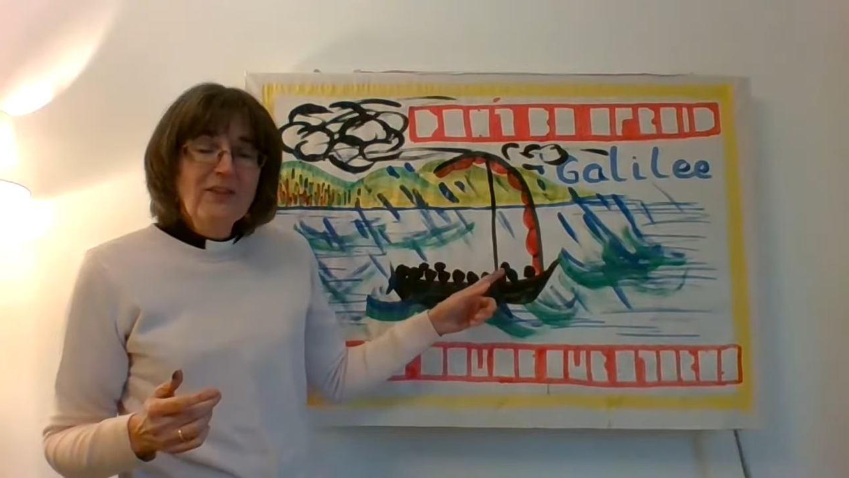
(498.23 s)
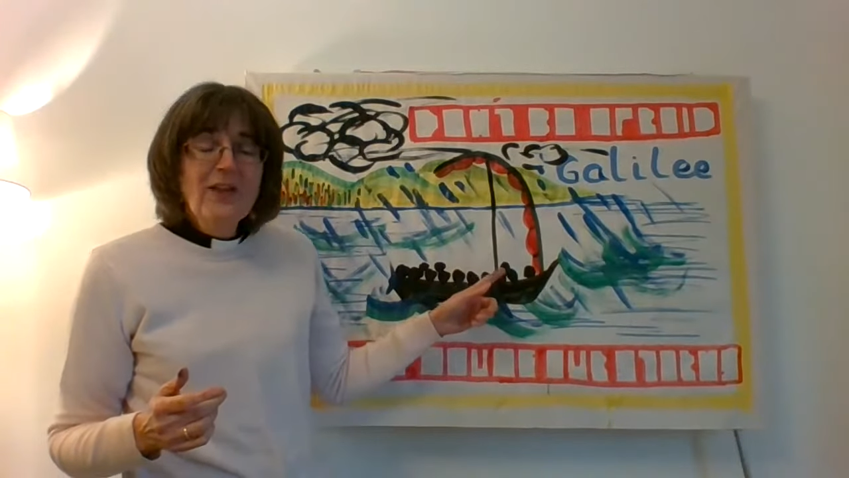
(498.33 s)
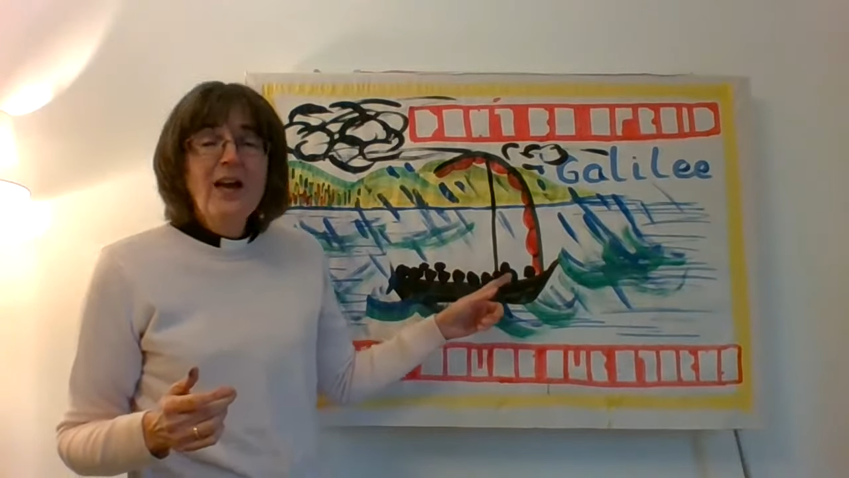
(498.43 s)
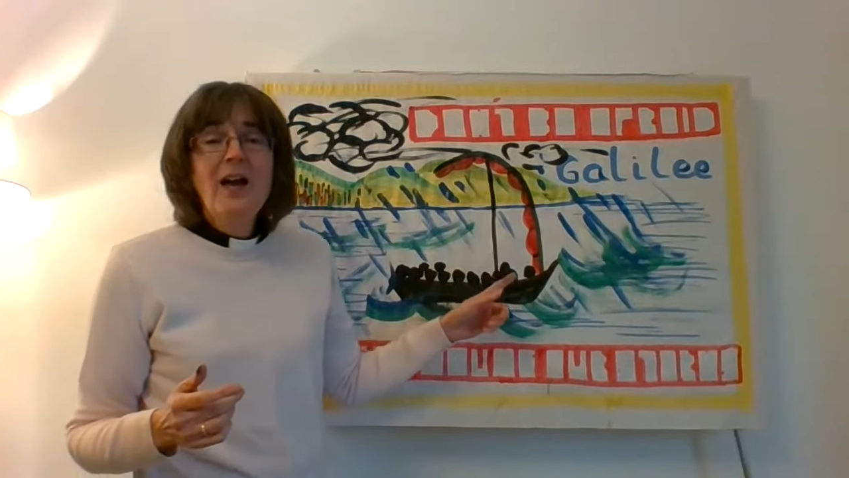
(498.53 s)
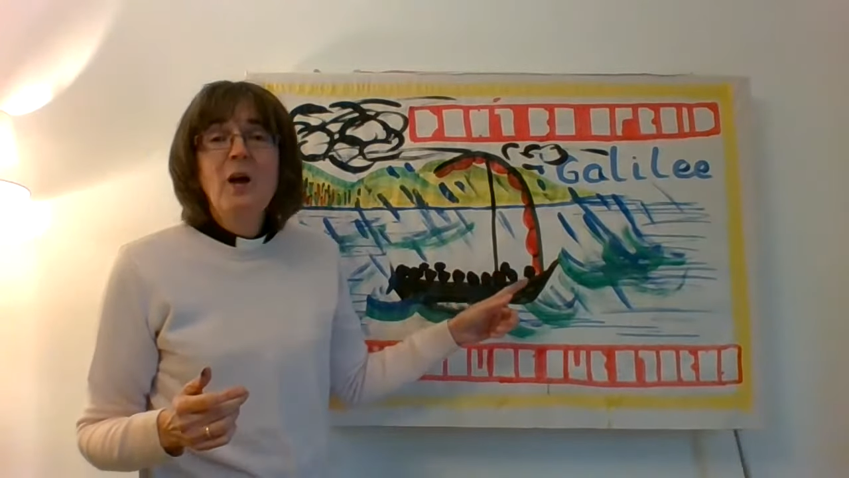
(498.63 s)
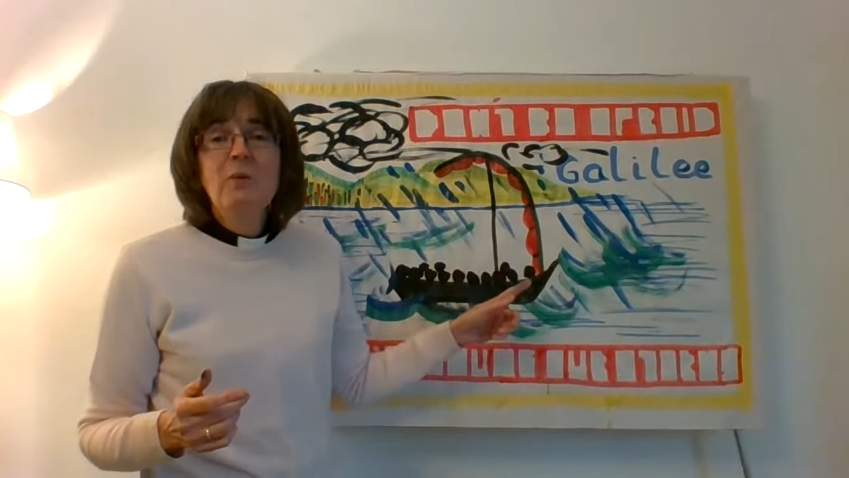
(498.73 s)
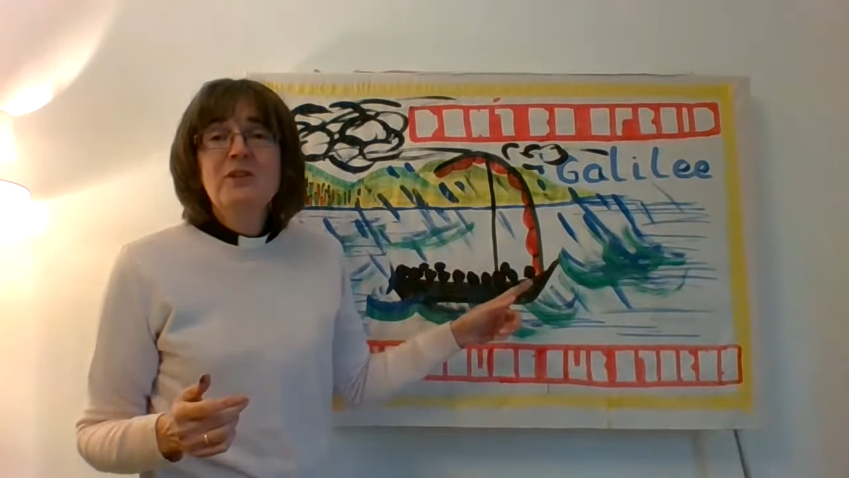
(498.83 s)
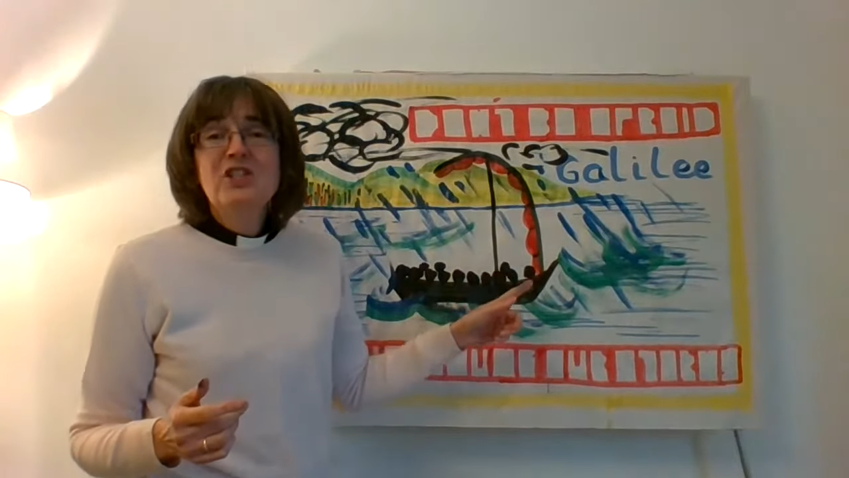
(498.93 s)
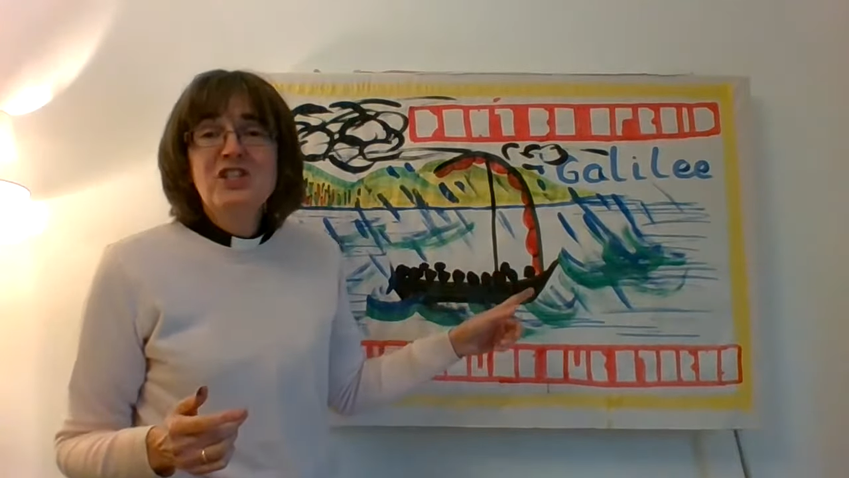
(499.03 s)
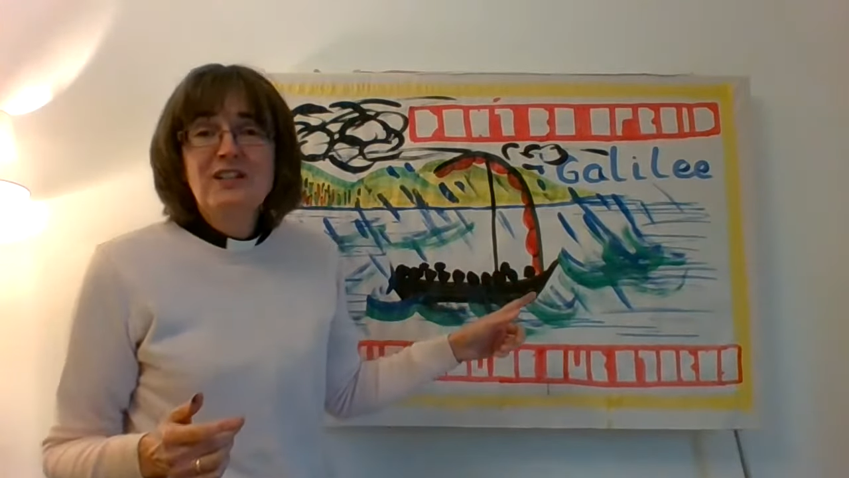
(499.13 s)
there
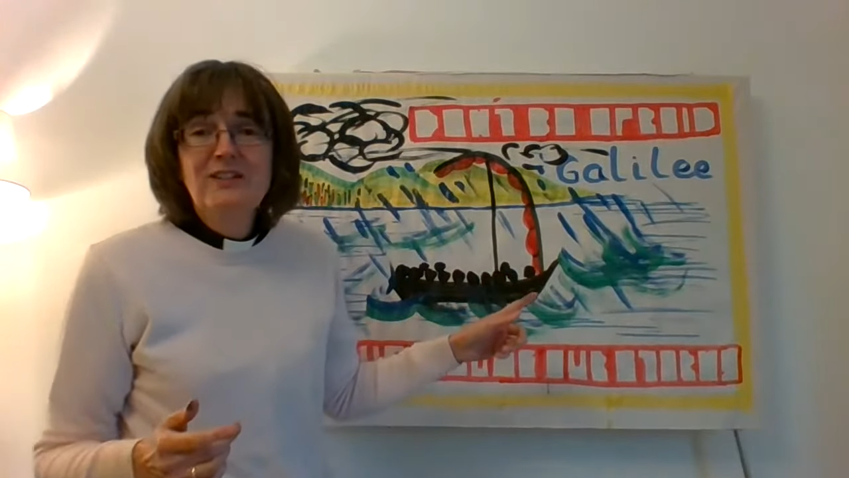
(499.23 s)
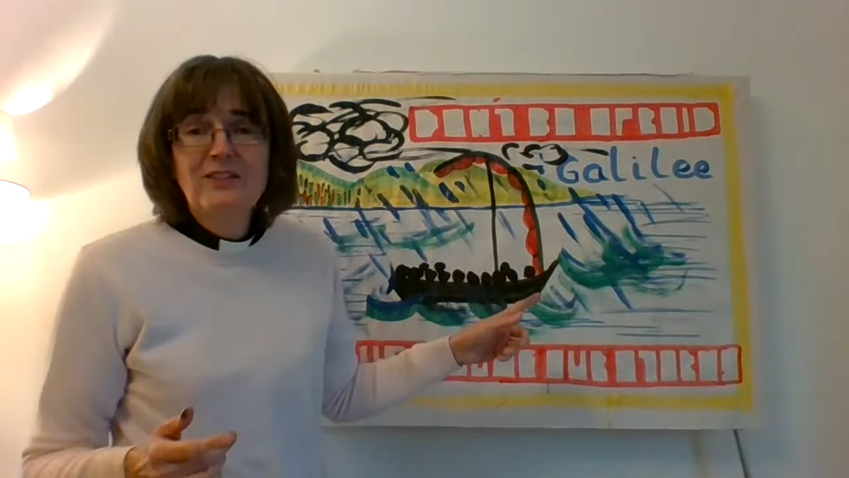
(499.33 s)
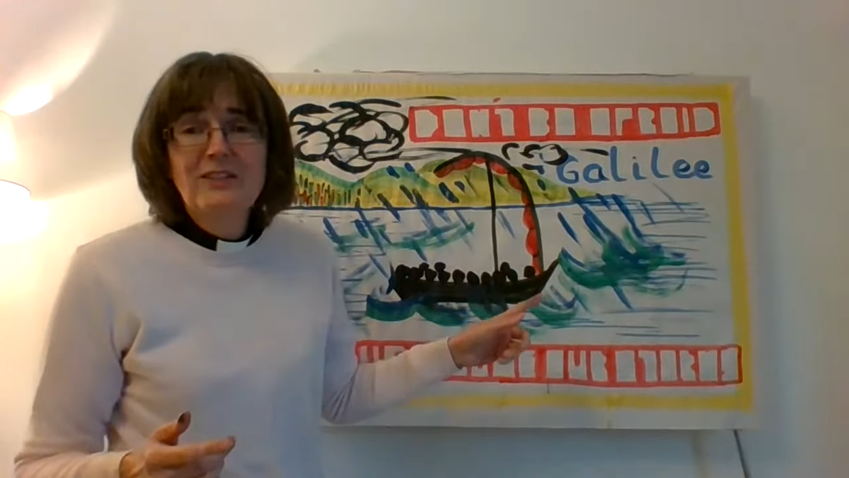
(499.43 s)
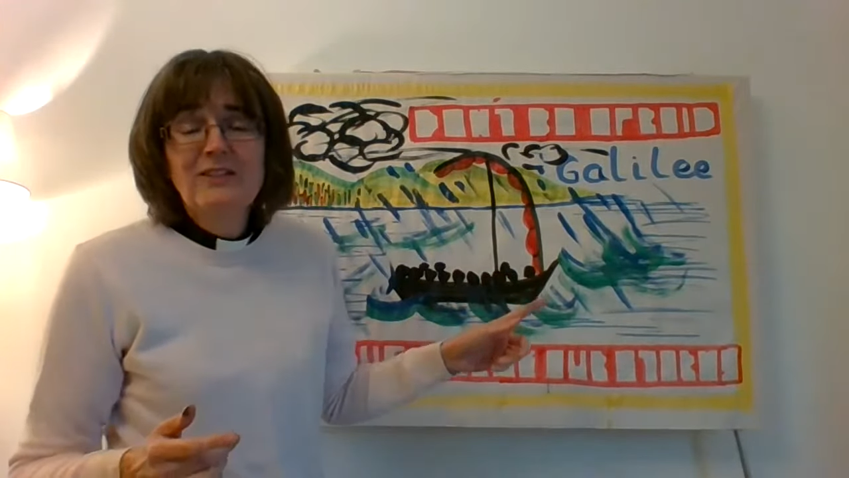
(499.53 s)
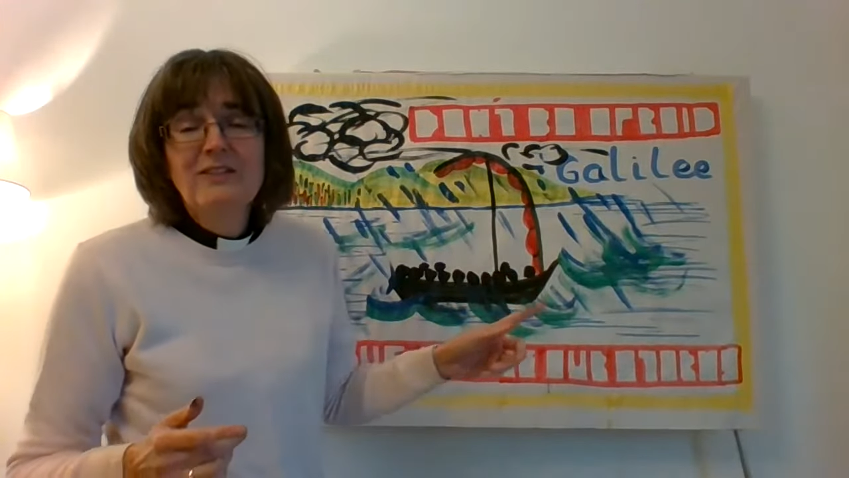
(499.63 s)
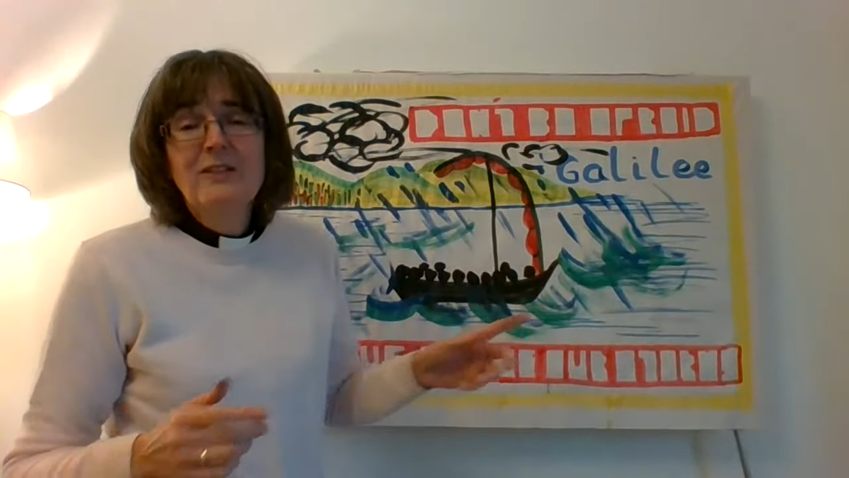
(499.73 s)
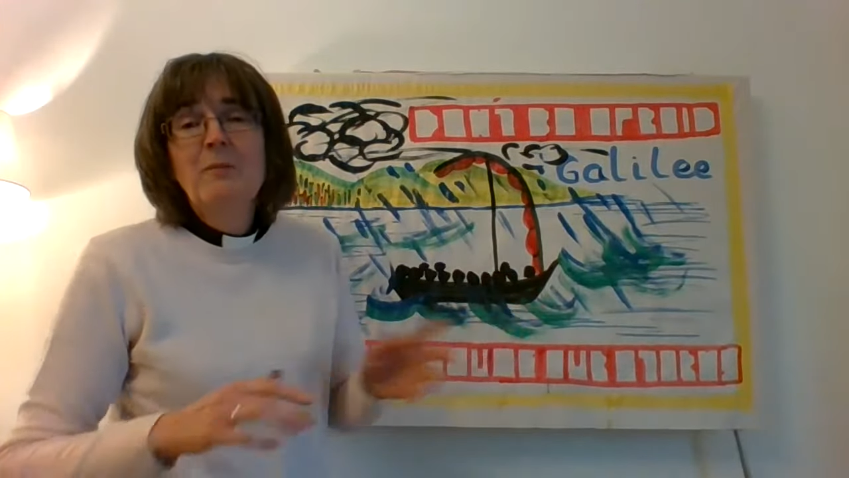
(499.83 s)
was Jesus,